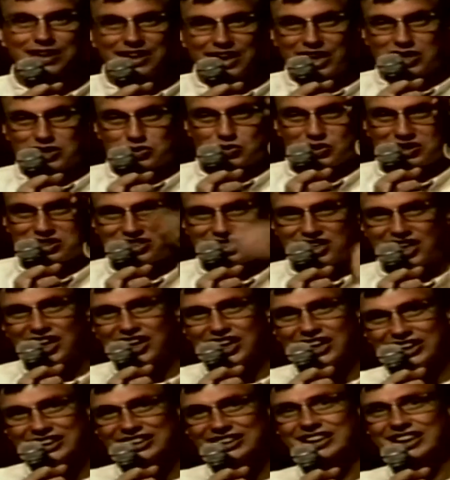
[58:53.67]
As we
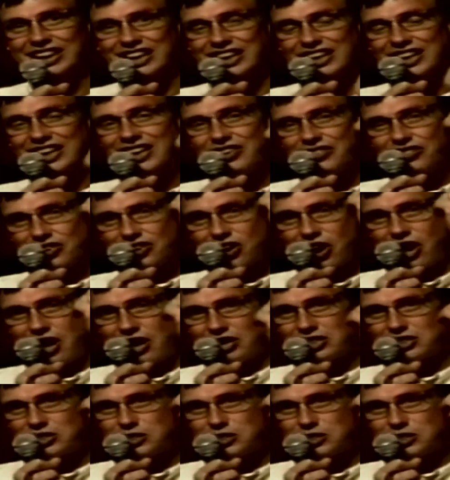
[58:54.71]
sing, God has